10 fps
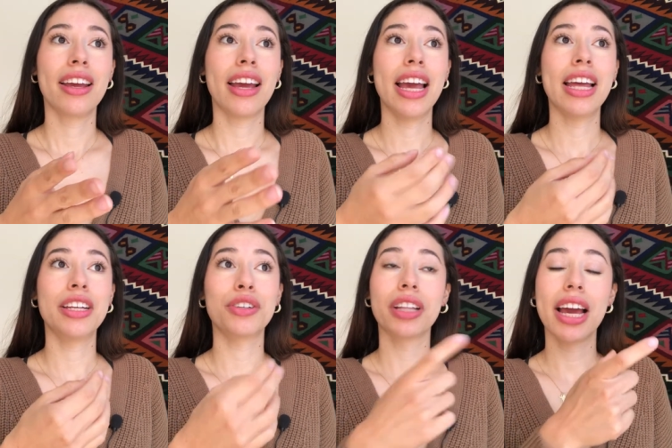and
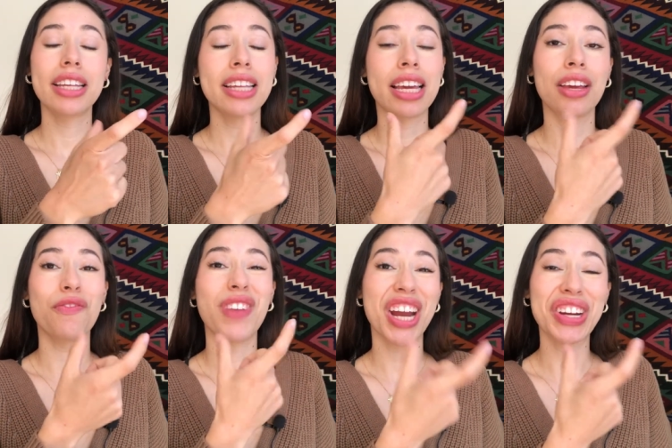your line is taking
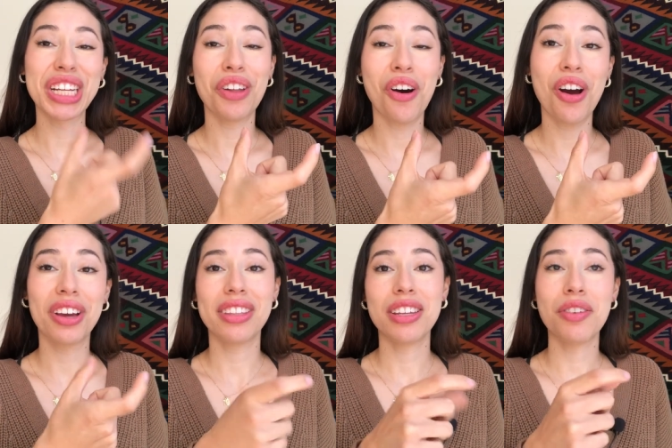very long,
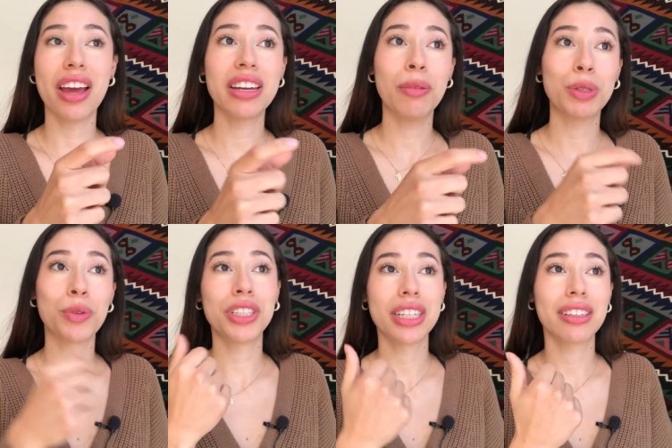and then you end up
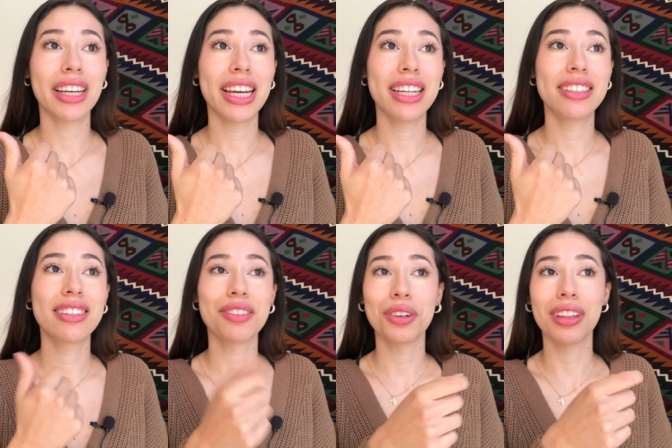switching
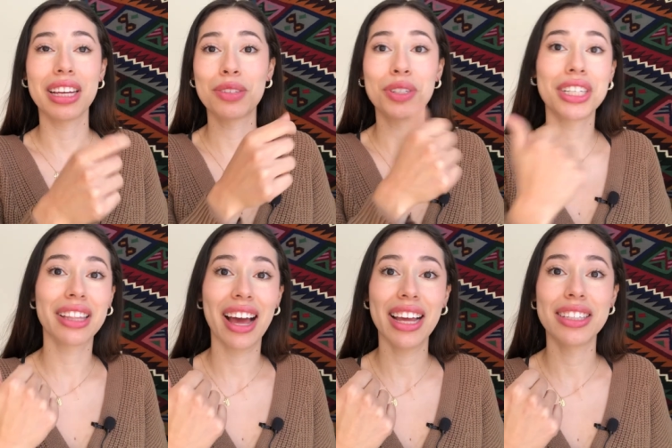lanes or like switching
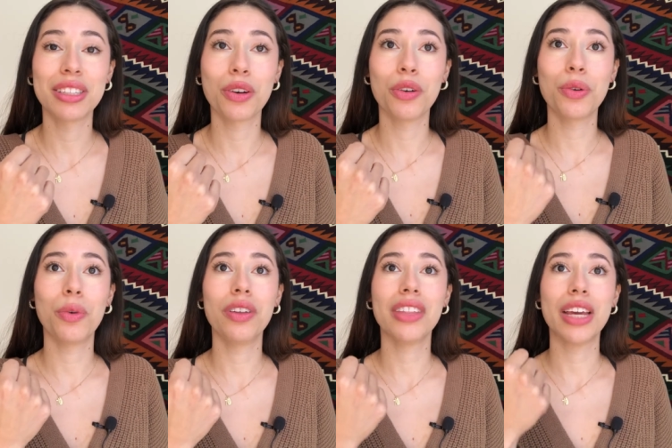lines to go to
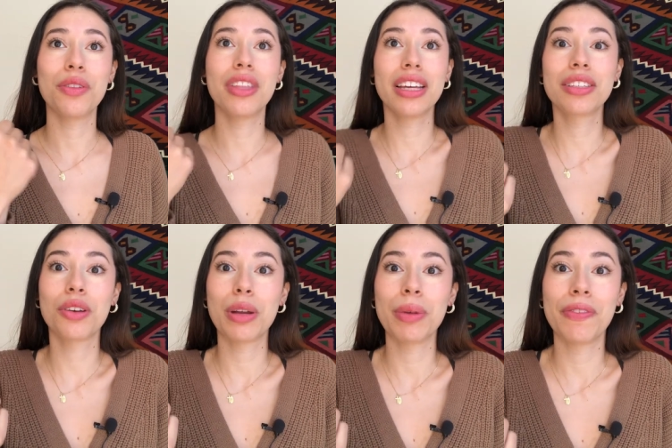one that you think is
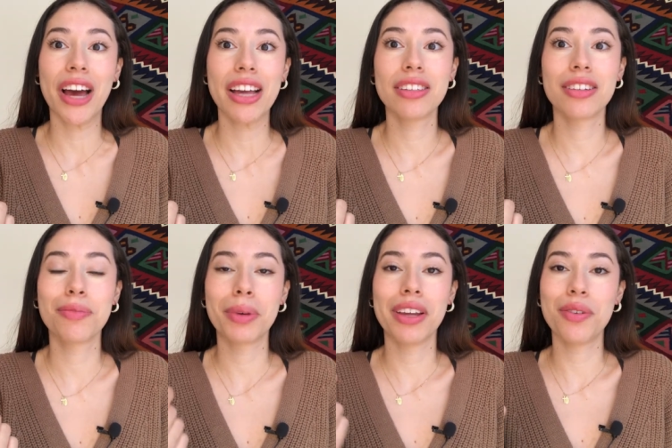gonna be faster,
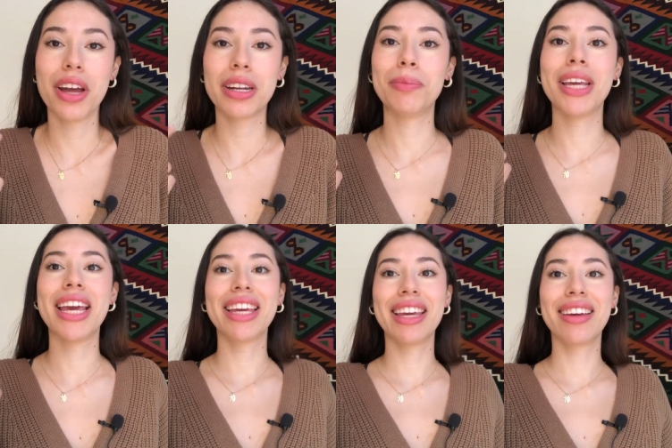but you end up
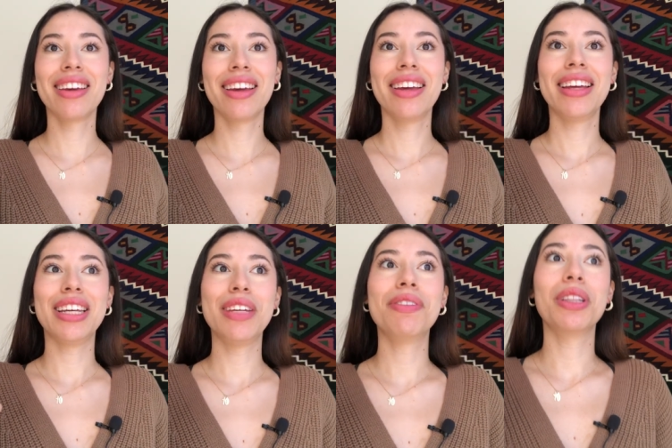taking
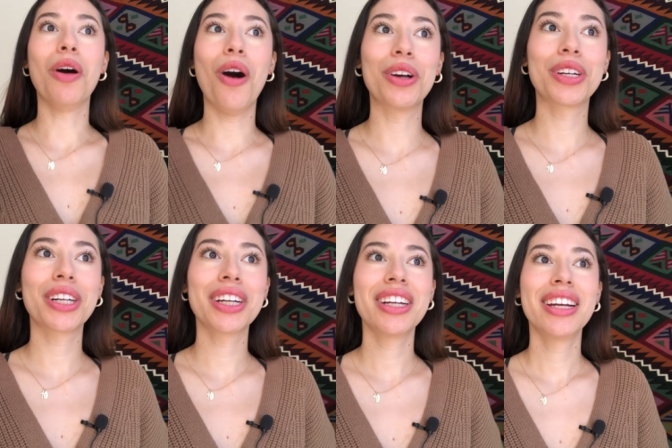even
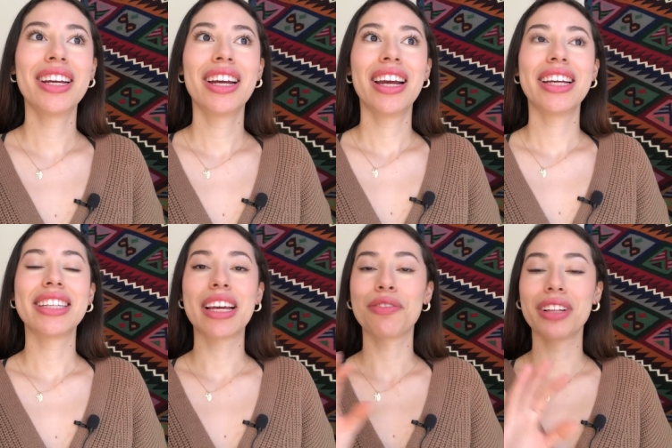longer, it's
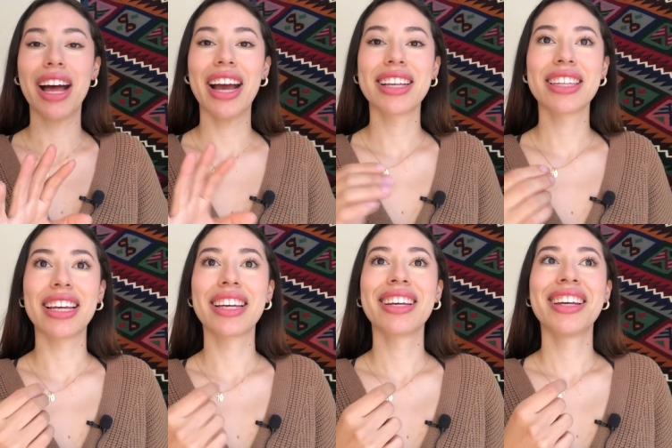like, relax.
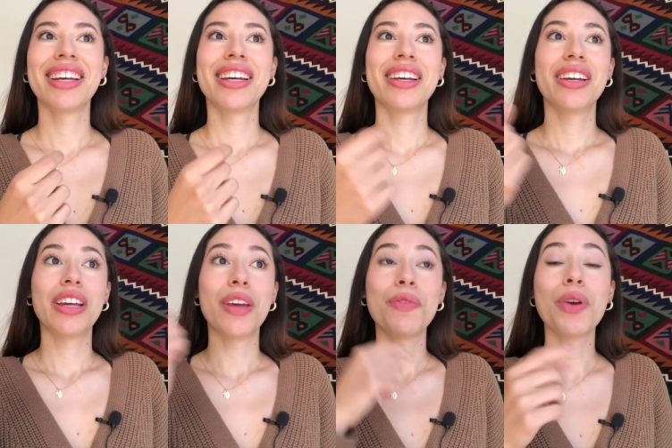Like
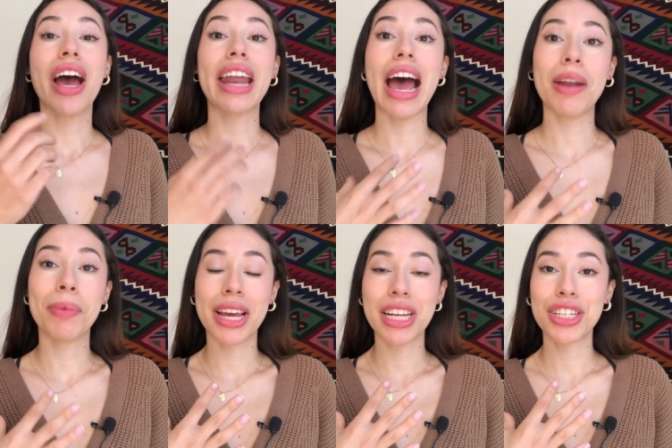if you had had
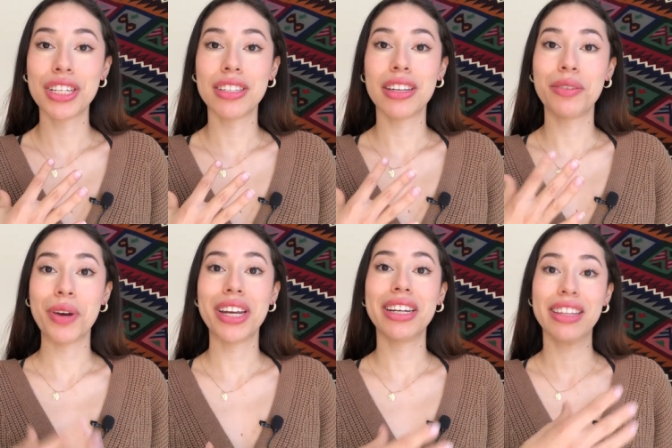patience and
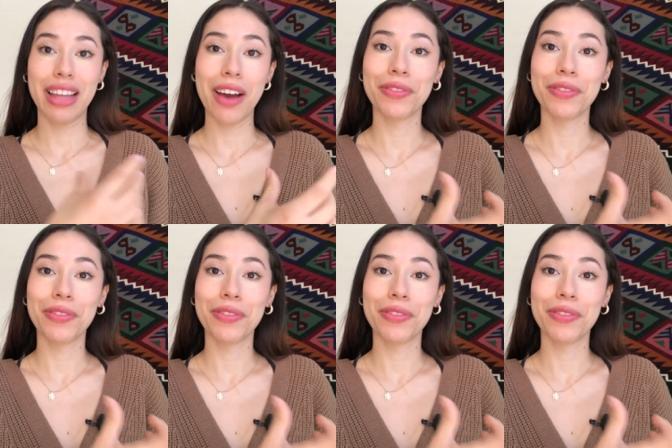waited in that